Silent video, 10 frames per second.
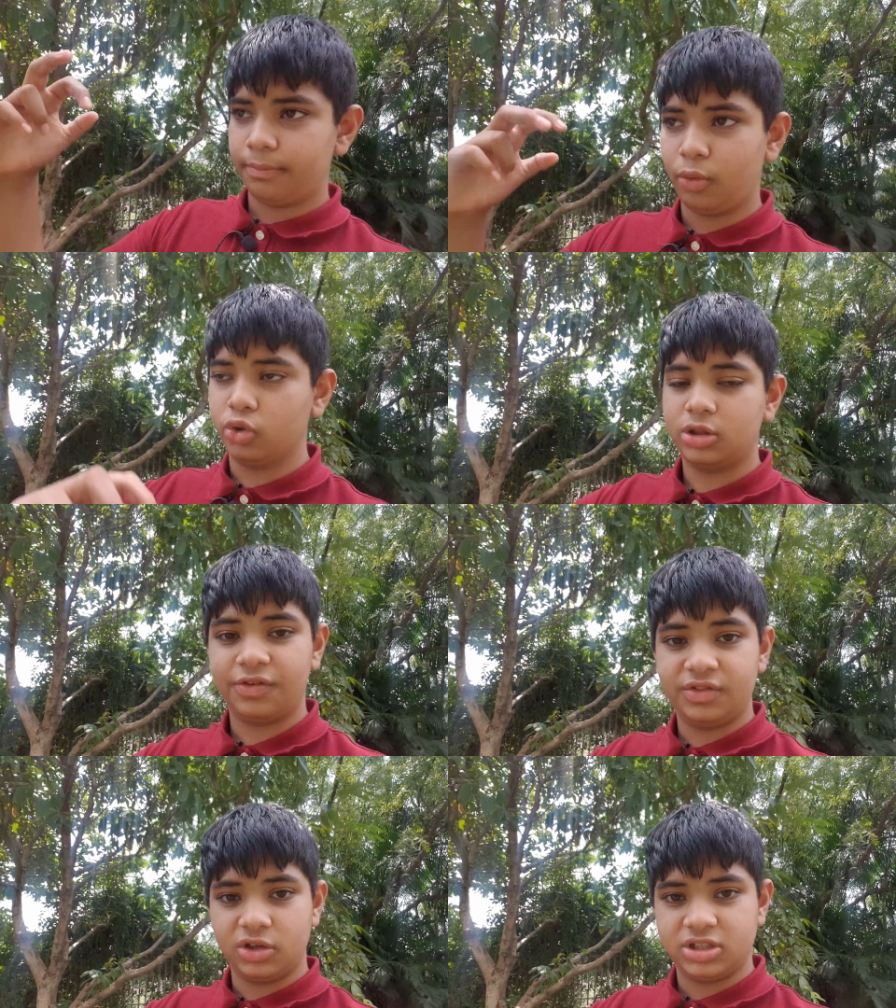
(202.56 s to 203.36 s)
both
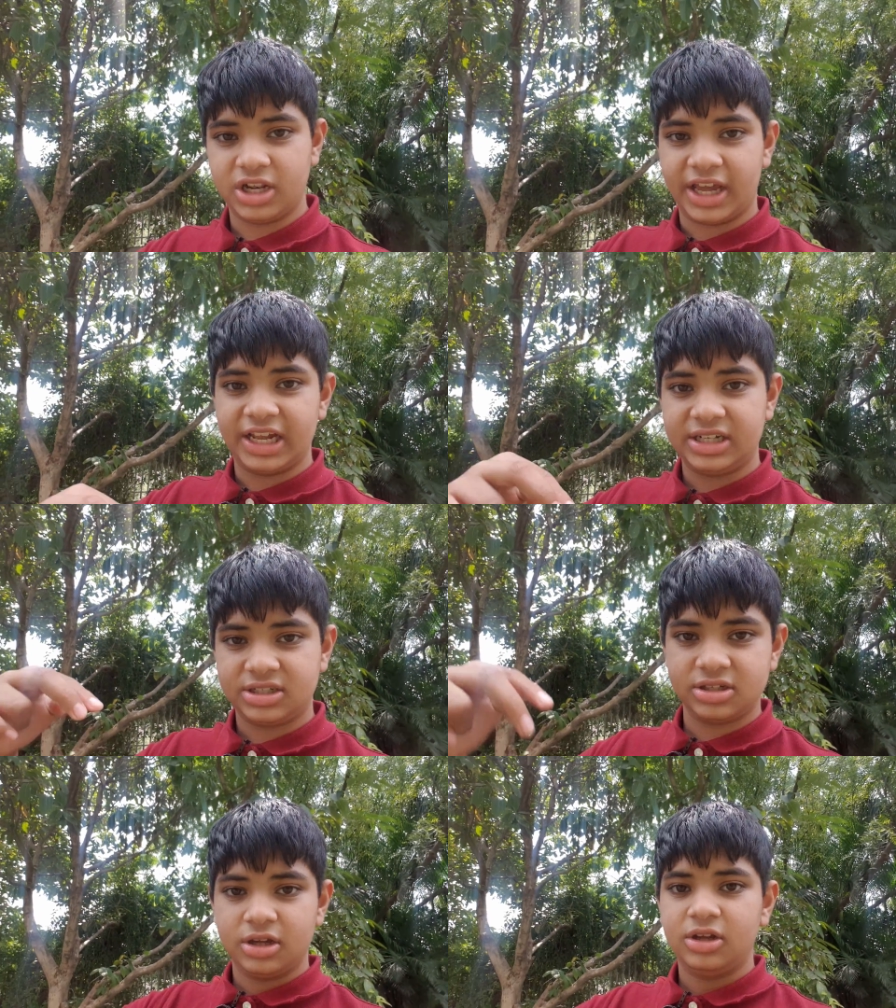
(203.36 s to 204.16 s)
of those
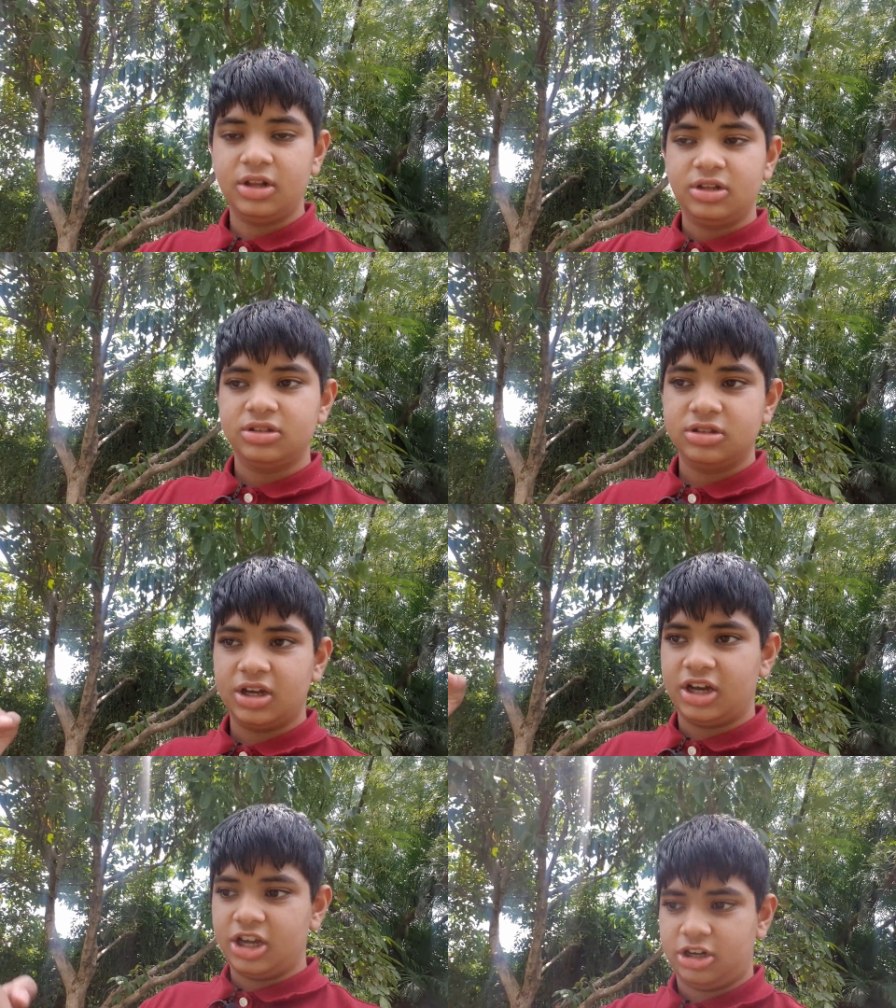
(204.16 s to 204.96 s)
lights
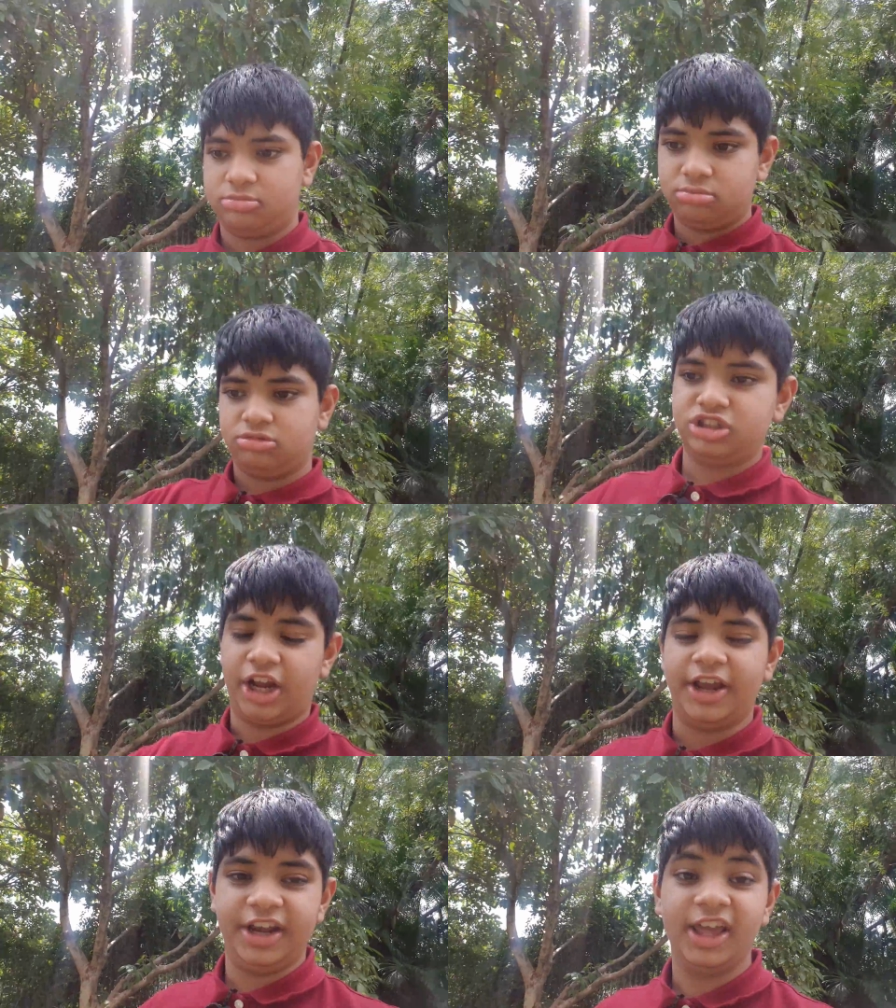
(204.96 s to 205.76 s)
are
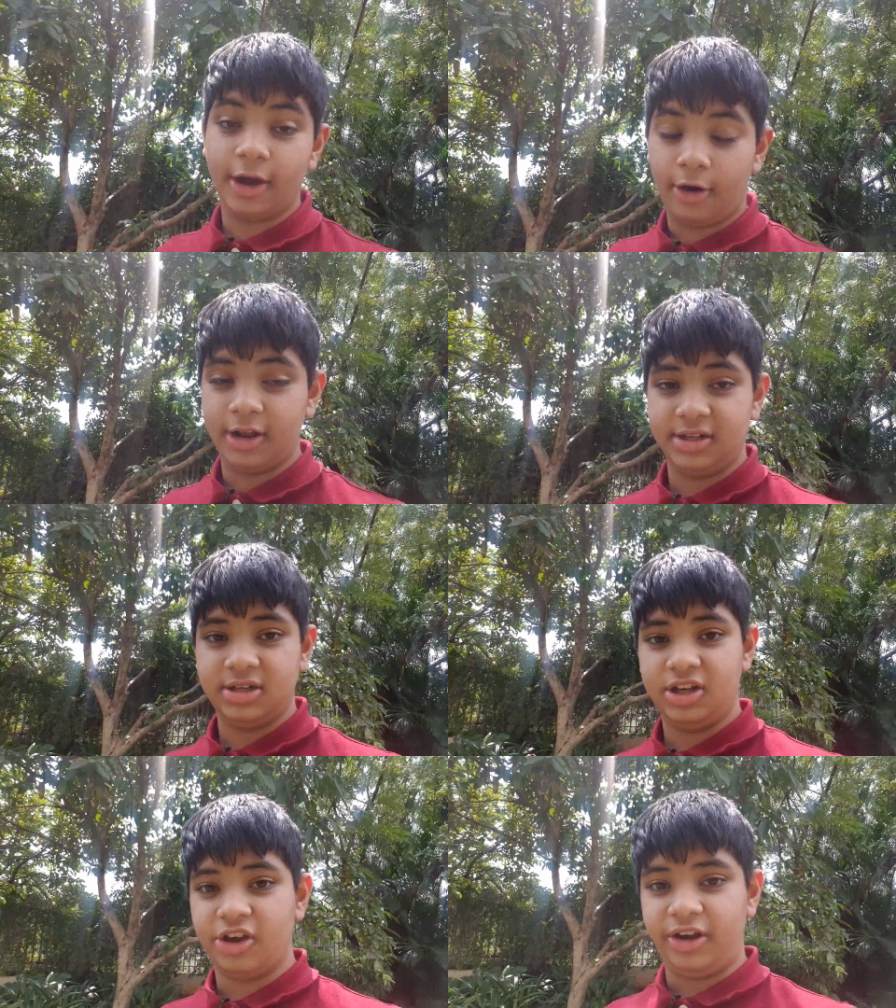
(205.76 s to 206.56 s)
shining
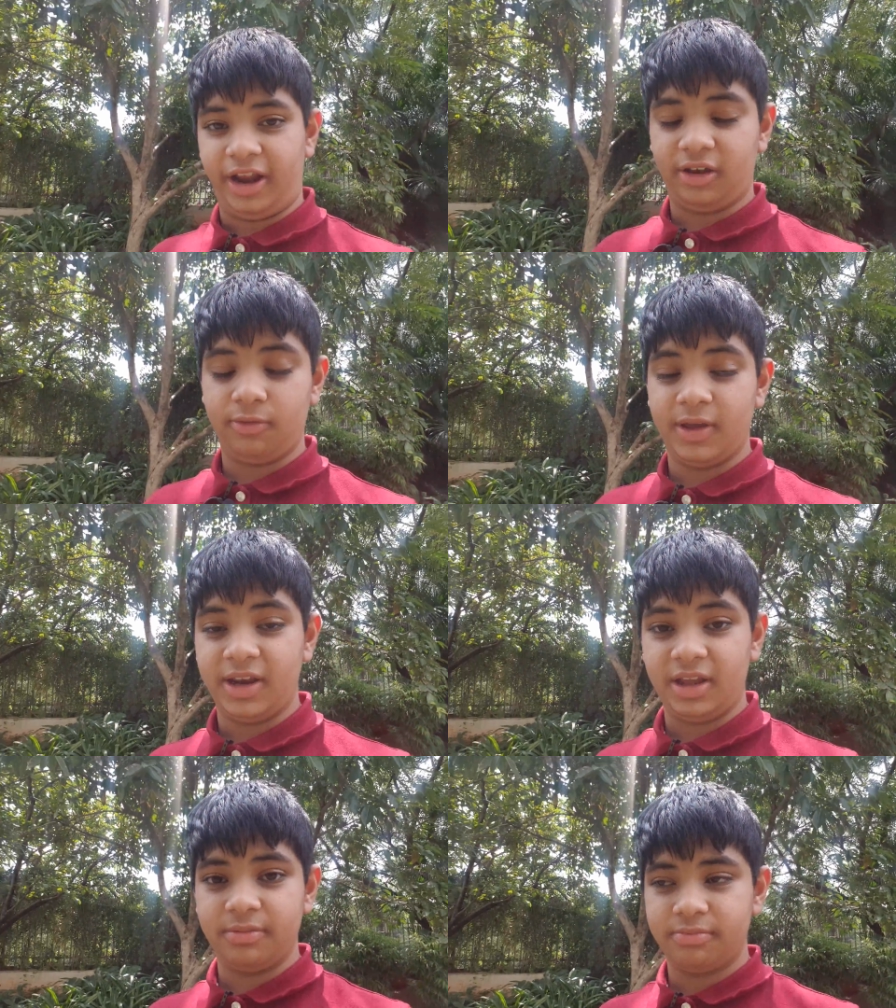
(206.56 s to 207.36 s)
on your
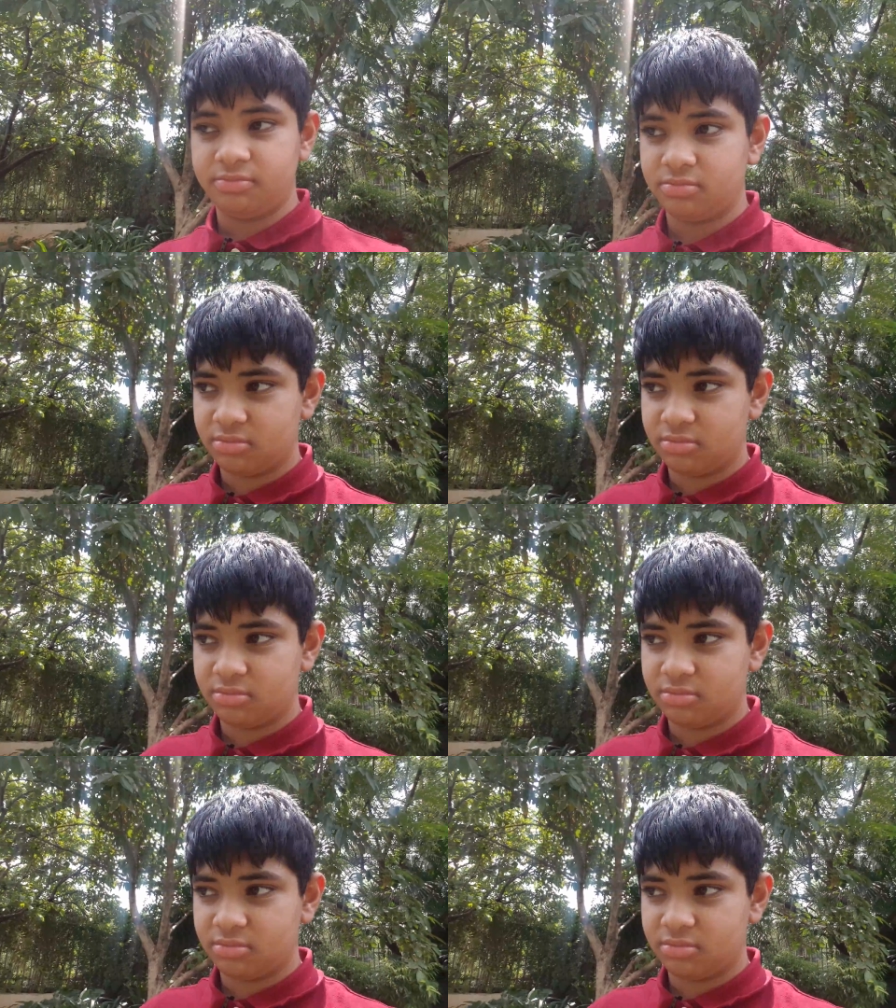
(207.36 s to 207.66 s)
aquarium